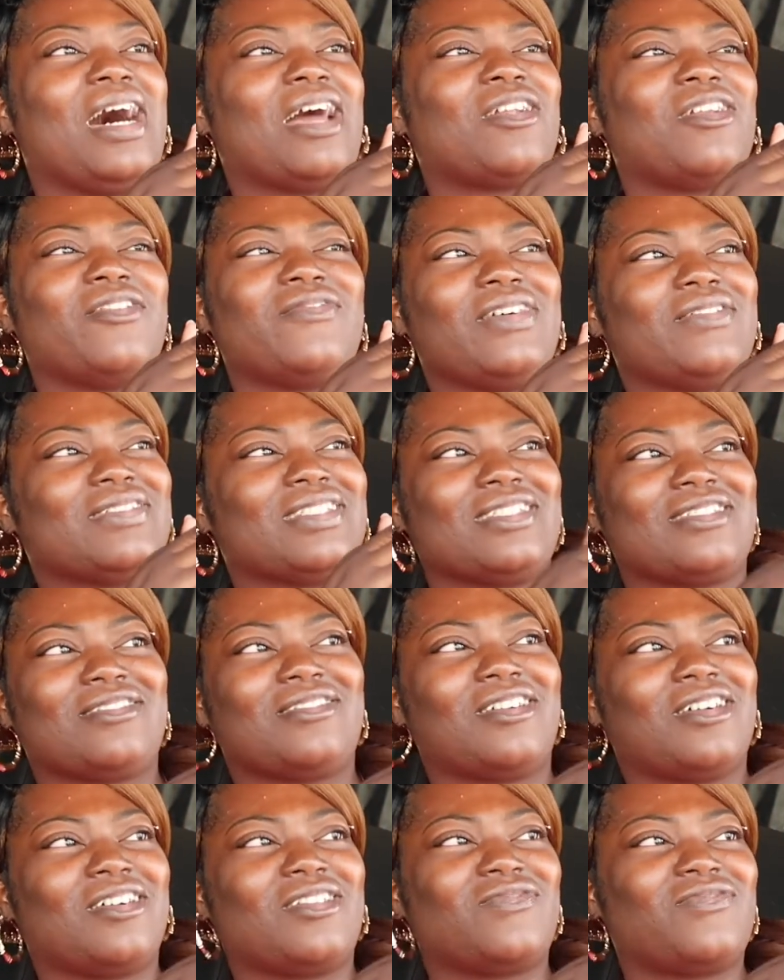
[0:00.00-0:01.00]
I don't know if that was his
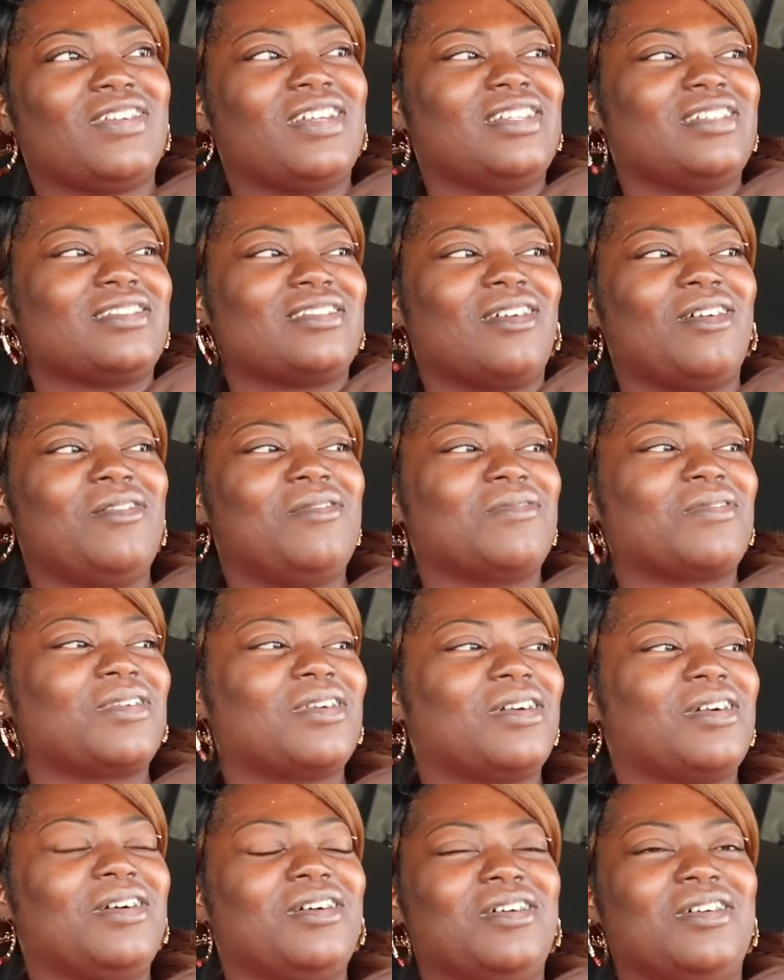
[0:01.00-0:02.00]
girlfriend, his
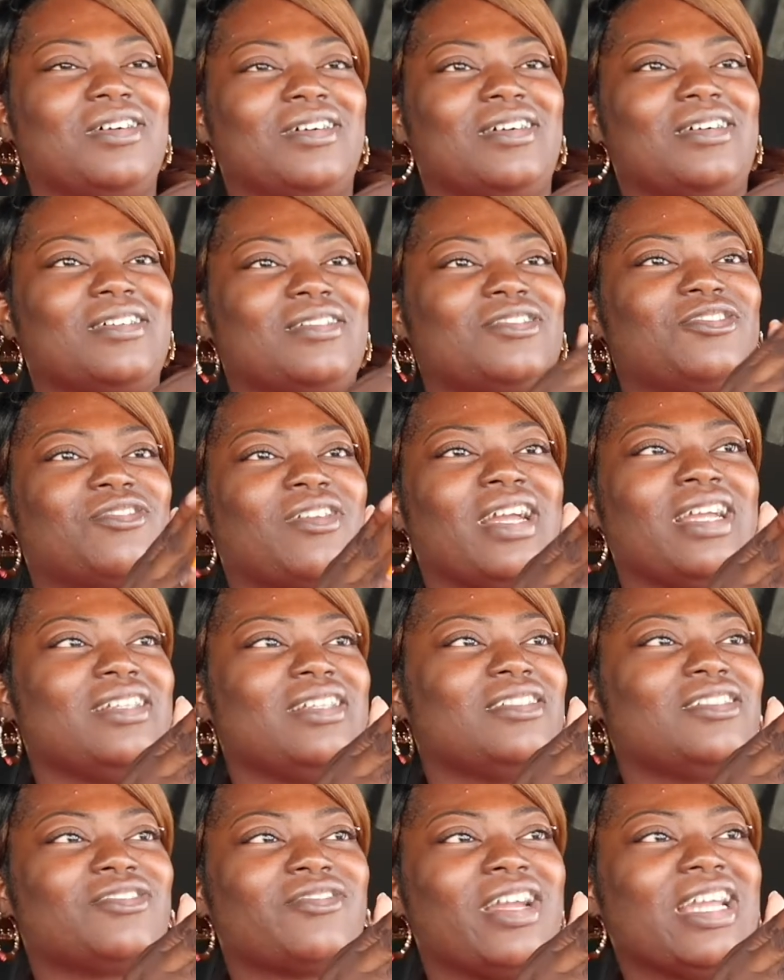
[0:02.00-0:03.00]
homegirl,
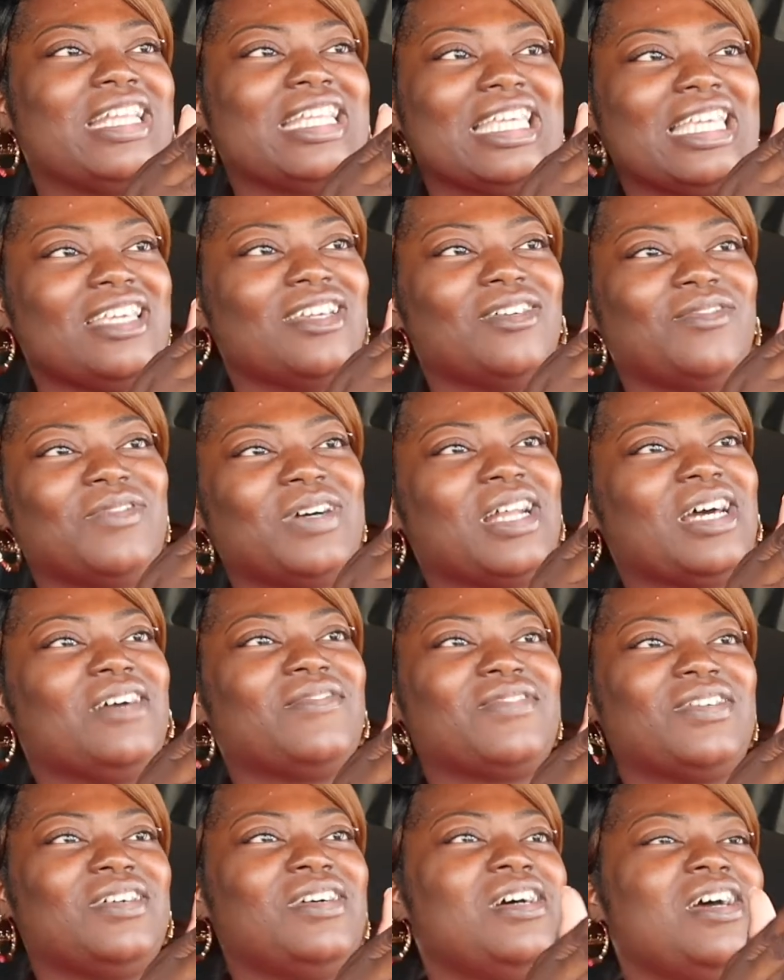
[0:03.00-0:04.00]
trainee or
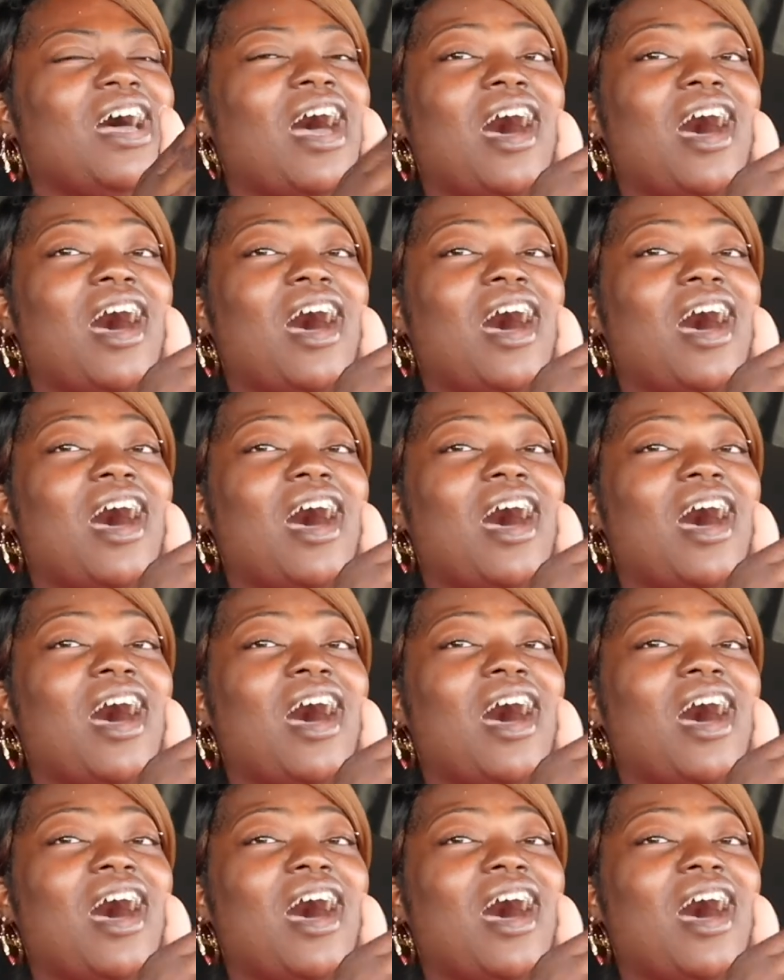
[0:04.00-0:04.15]
whatever.